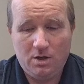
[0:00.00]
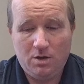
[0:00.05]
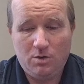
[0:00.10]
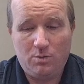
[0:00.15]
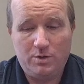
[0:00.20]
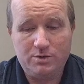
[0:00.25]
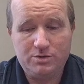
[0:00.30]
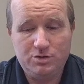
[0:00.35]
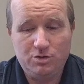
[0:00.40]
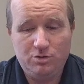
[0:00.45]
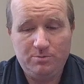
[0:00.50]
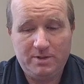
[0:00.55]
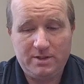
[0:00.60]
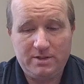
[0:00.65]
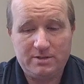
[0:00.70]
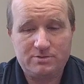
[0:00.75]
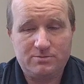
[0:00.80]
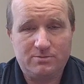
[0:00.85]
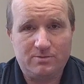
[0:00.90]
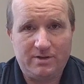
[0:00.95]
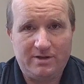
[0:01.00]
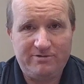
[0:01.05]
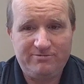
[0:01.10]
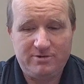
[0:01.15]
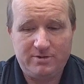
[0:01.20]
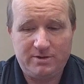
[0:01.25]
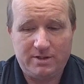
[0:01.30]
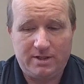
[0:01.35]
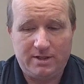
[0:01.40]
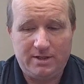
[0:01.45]
When two minutes were left
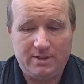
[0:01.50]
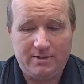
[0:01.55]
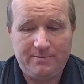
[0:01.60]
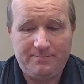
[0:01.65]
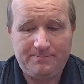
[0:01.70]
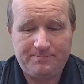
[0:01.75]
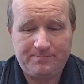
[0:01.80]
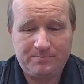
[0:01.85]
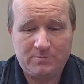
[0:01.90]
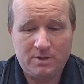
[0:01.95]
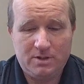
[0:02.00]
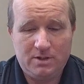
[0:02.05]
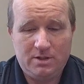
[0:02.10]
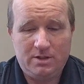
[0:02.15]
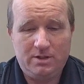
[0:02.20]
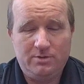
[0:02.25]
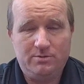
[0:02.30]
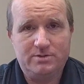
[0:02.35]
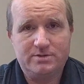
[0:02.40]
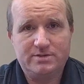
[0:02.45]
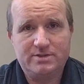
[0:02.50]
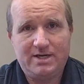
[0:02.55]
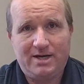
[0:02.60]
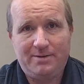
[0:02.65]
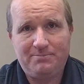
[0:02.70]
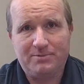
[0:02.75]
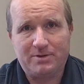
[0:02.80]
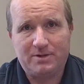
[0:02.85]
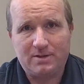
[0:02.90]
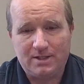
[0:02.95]
in the game, he would
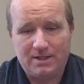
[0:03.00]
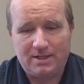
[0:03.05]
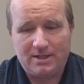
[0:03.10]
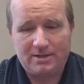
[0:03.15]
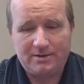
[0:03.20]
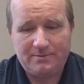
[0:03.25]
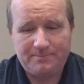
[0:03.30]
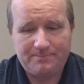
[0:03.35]
stop the clock